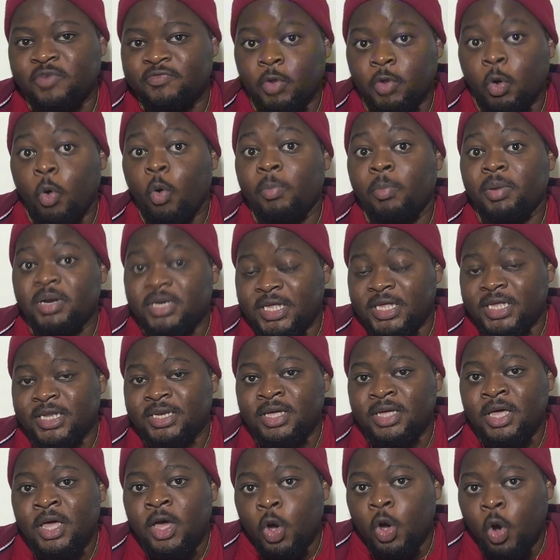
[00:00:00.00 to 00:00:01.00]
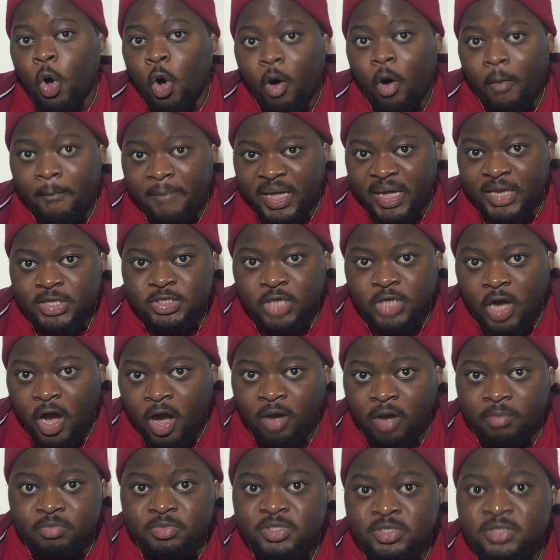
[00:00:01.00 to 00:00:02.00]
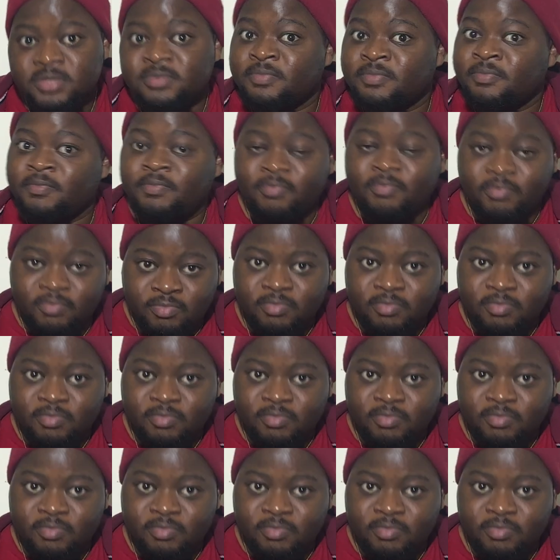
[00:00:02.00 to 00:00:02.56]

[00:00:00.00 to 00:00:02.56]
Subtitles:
So if the Oba did call men to arms,